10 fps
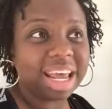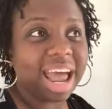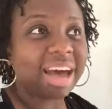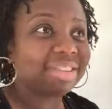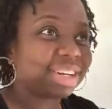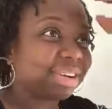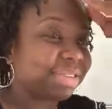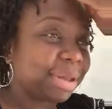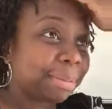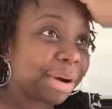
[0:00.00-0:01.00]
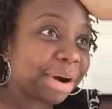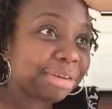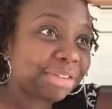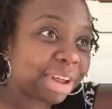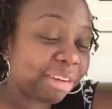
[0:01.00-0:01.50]
And I haven't done everything
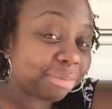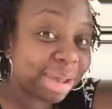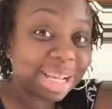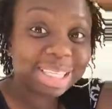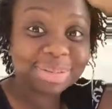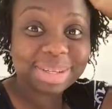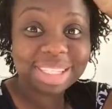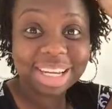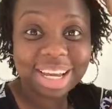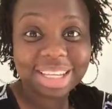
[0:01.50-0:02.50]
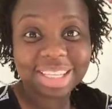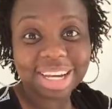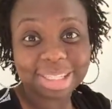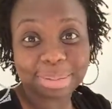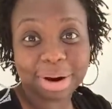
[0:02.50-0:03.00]
perfect. I've made some mistakes,
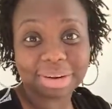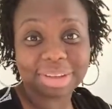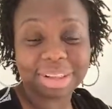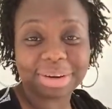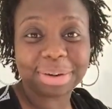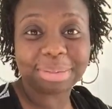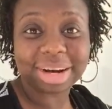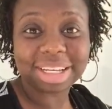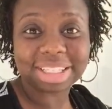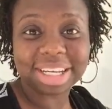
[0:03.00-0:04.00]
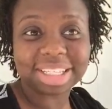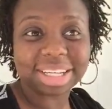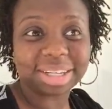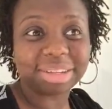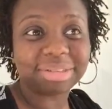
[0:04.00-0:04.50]
and that's a part of the learning process
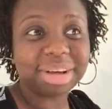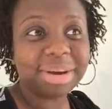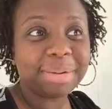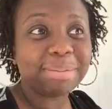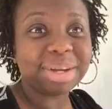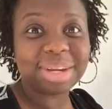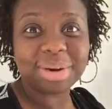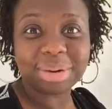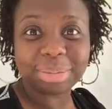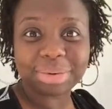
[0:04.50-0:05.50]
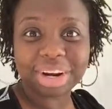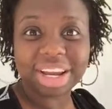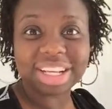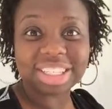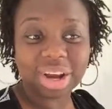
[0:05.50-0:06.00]
of being your own
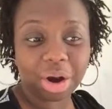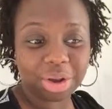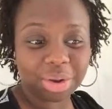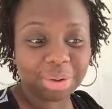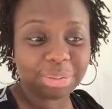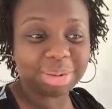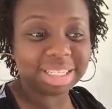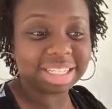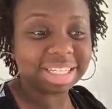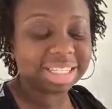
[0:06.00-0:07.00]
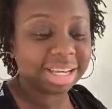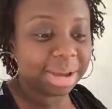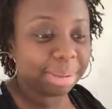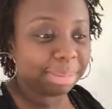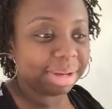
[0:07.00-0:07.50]
brand and starting your own business.
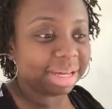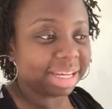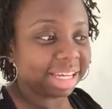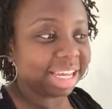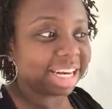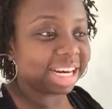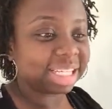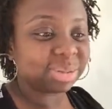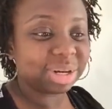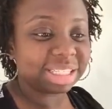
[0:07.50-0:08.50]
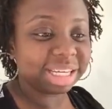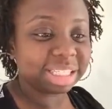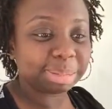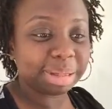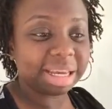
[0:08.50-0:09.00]
But again, I just wanted to
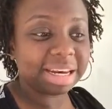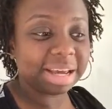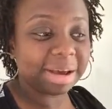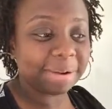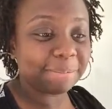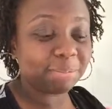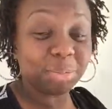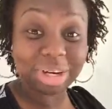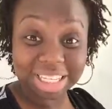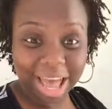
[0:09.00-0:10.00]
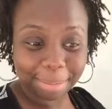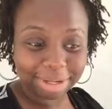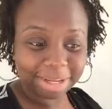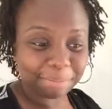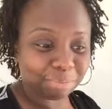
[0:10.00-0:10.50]
explain what's
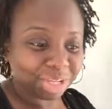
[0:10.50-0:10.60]
happening.